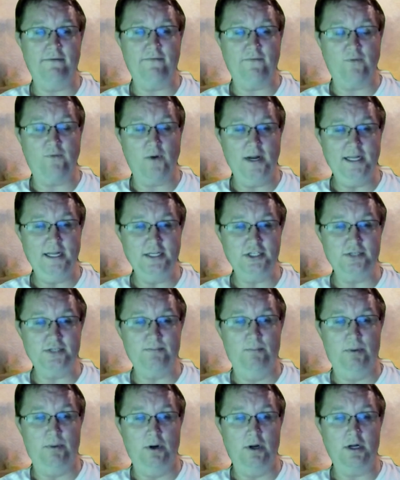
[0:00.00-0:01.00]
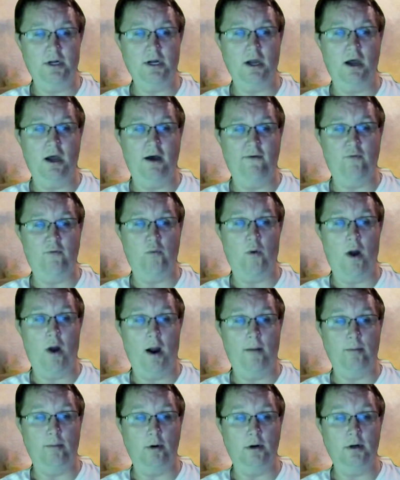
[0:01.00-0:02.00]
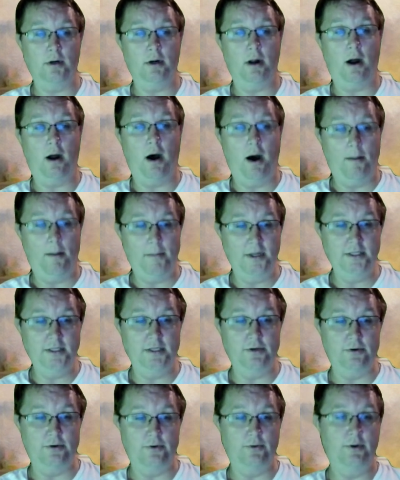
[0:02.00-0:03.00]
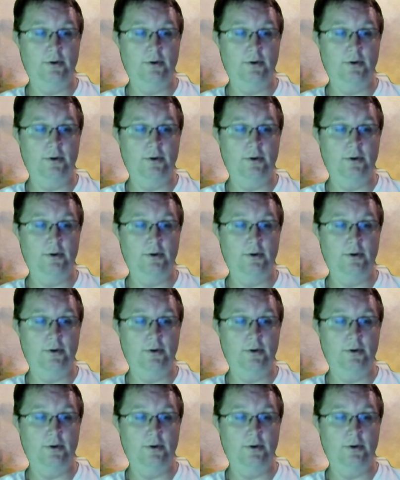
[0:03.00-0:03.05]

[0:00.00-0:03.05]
French book of Robert Amadou.